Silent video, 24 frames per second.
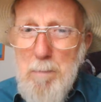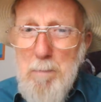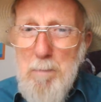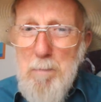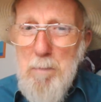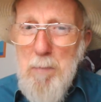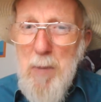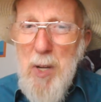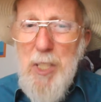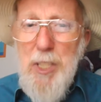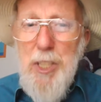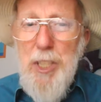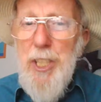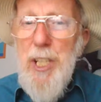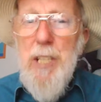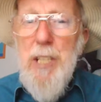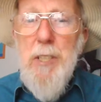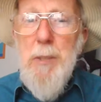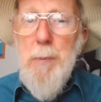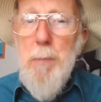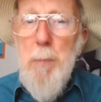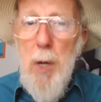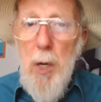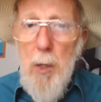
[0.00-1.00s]

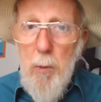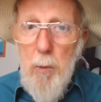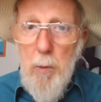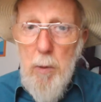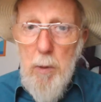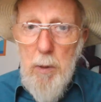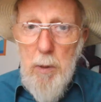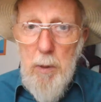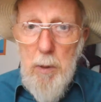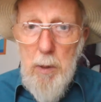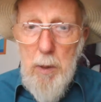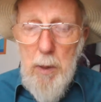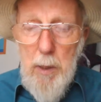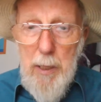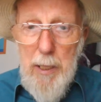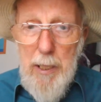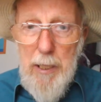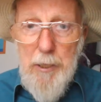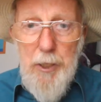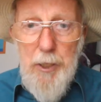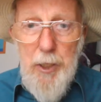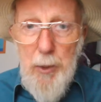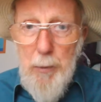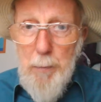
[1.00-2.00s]
machismo
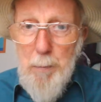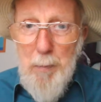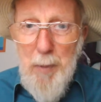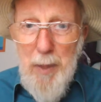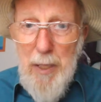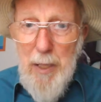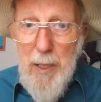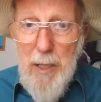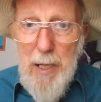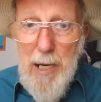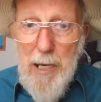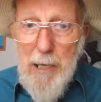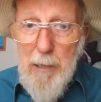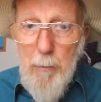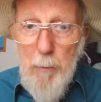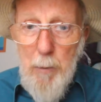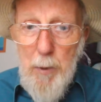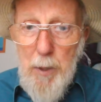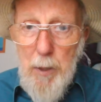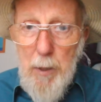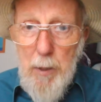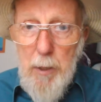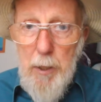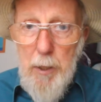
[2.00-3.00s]
and shouldn't be allowed.
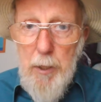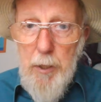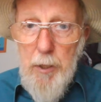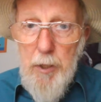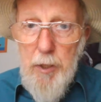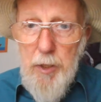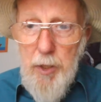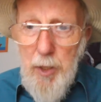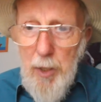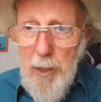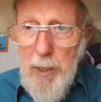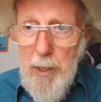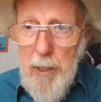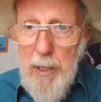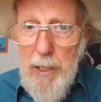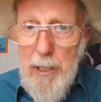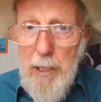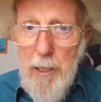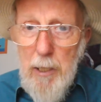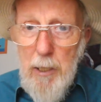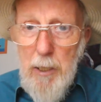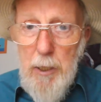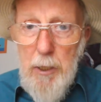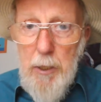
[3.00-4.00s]
Certainly,
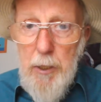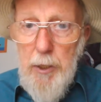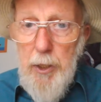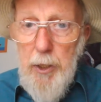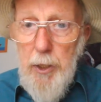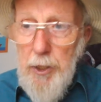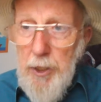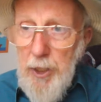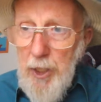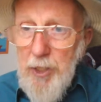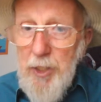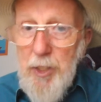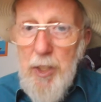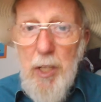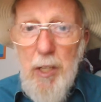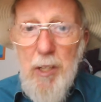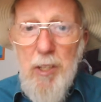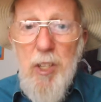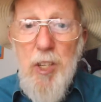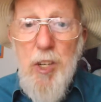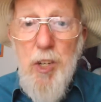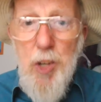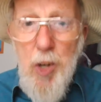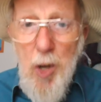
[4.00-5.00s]
should just
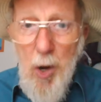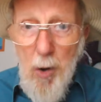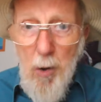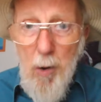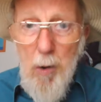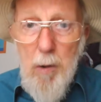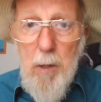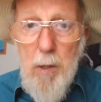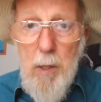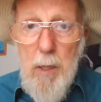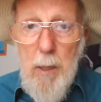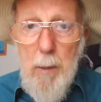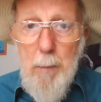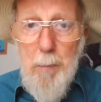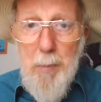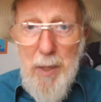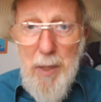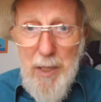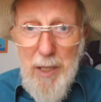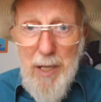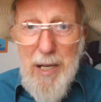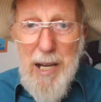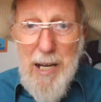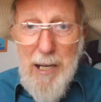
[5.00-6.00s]
not be
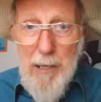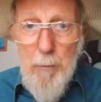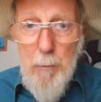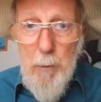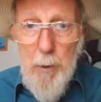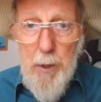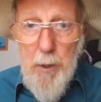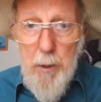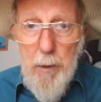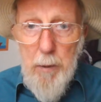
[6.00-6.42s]
allowed.